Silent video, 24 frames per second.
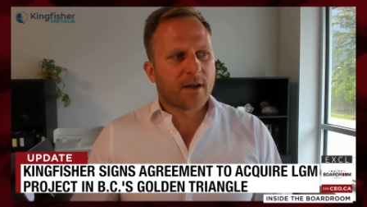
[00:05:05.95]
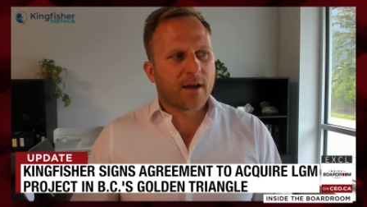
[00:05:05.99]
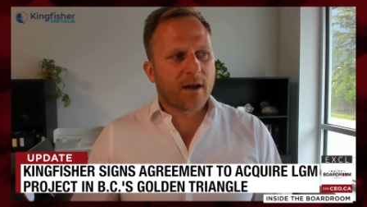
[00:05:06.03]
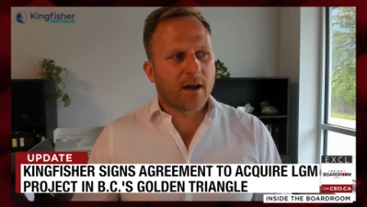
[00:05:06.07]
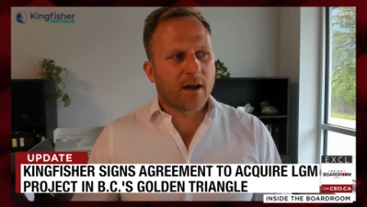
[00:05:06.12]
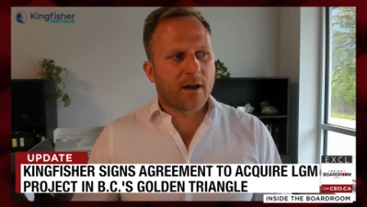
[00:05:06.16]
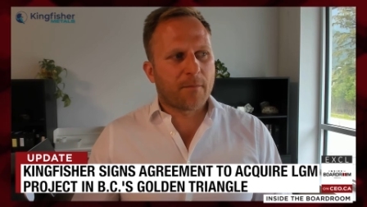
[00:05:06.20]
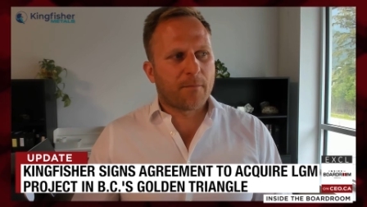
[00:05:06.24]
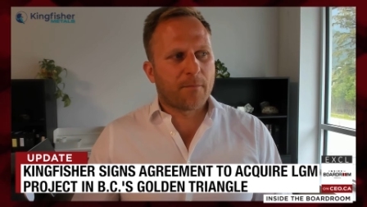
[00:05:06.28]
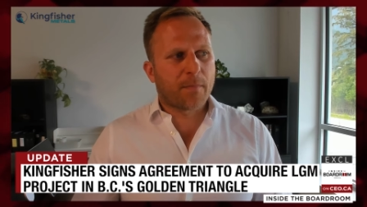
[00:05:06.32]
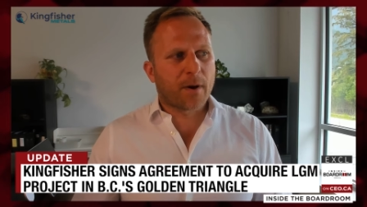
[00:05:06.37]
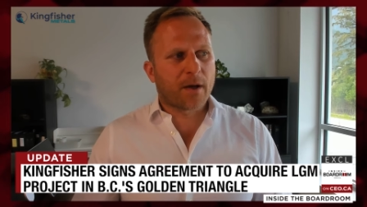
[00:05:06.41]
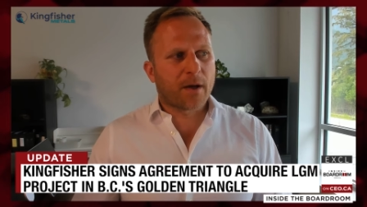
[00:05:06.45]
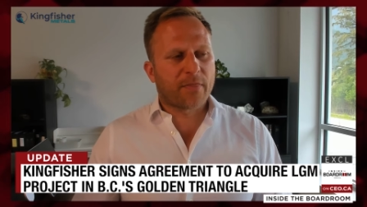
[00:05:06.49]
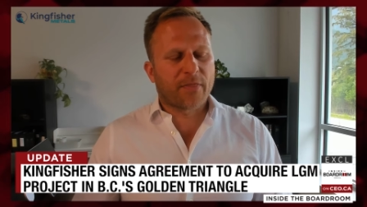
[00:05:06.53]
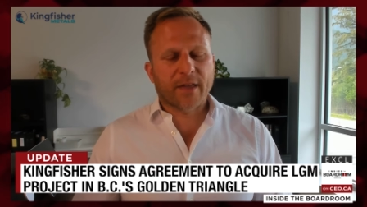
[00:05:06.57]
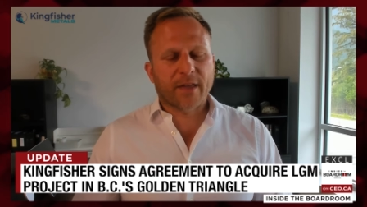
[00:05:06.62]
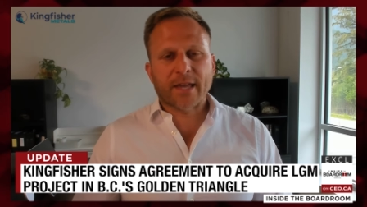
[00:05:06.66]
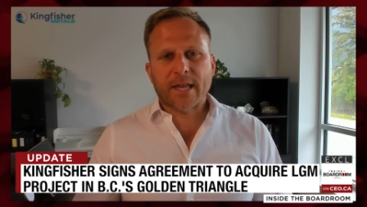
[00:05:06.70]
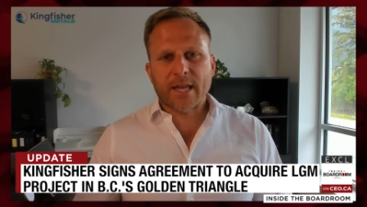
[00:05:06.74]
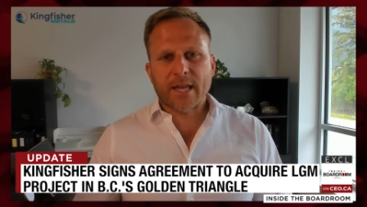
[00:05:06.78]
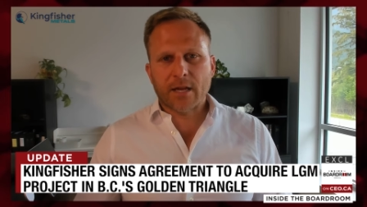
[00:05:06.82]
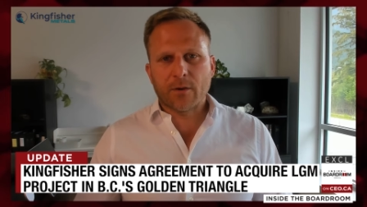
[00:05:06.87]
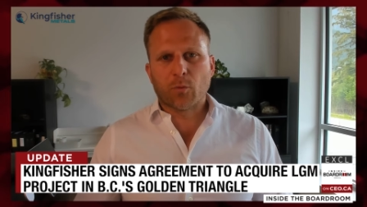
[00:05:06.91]
Uh, but the
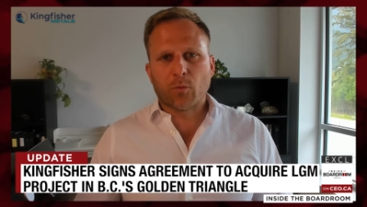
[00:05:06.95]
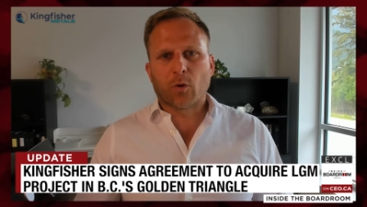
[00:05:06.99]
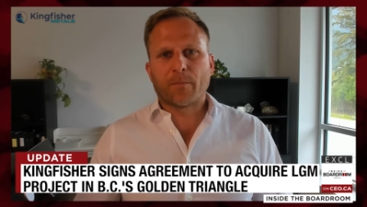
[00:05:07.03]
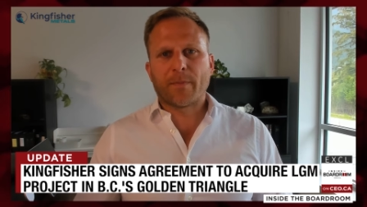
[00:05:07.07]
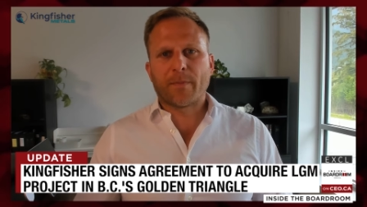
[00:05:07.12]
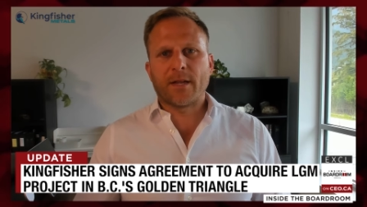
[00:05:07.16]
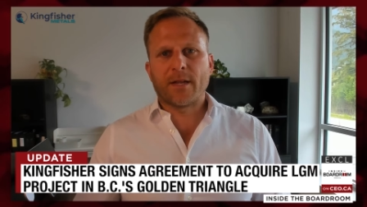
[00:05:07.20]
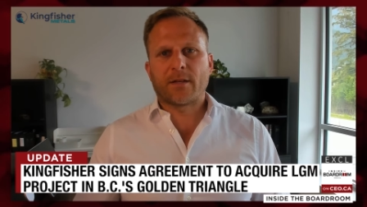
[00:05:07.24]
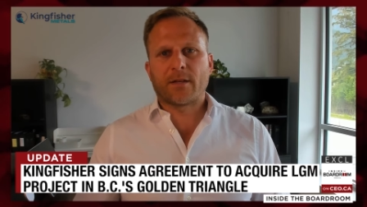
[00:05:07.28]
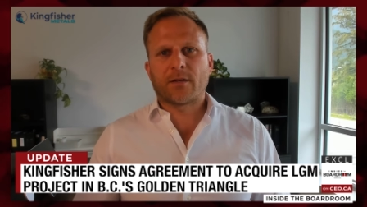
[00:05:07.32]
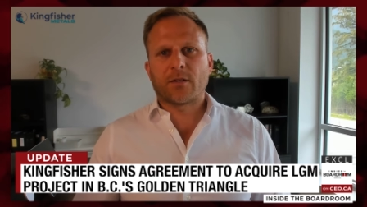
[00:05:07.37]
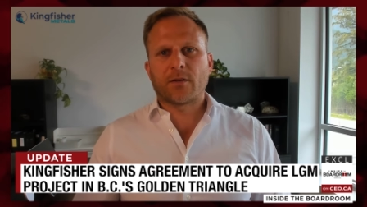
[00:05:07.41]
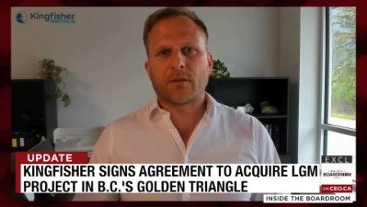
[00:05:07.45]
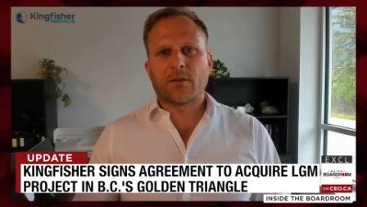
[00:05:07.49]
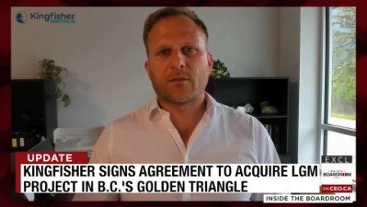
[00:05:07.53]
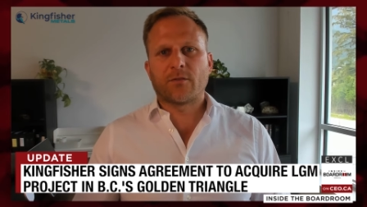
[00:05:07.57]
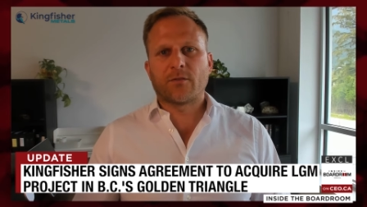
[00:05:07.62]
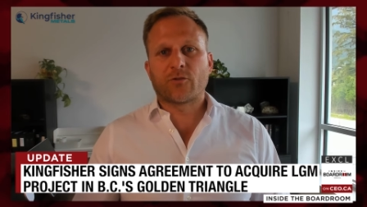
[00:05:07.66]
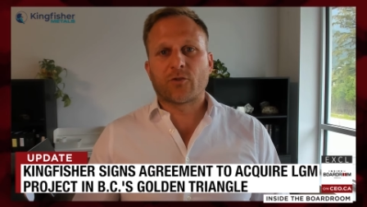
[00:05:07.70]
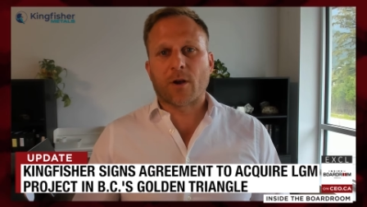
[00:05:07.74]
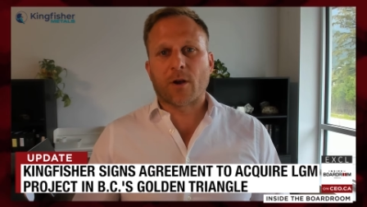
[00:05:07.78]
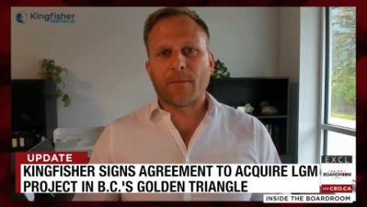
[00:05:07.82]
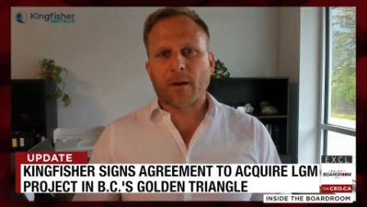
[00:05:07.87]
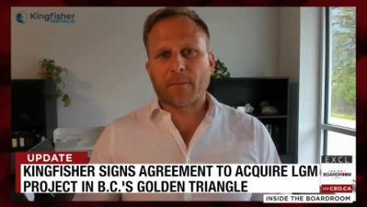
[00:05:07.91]
key will be to
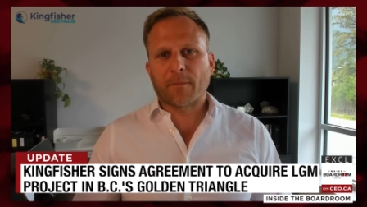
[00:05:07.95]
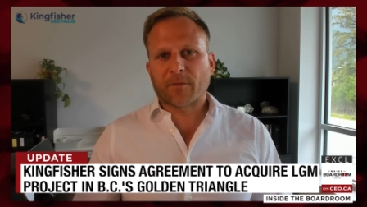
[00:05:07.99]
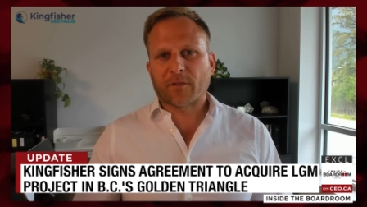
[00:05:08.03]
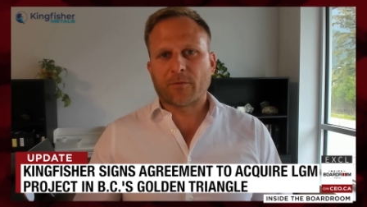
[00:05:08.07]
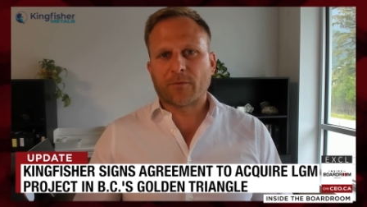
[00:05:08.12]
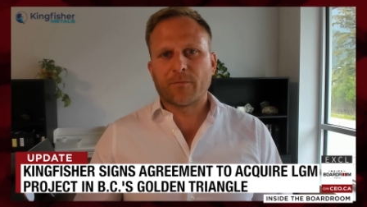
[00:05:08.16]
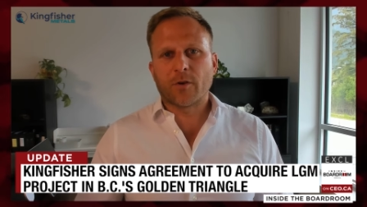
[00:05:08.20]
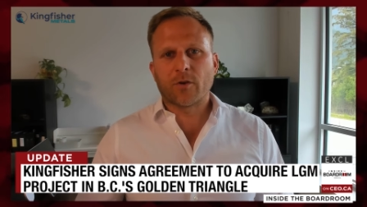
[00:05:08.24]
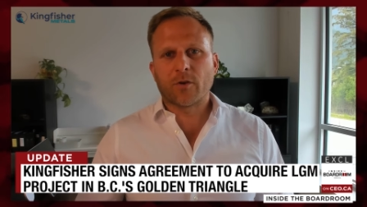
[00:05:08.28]
drum up some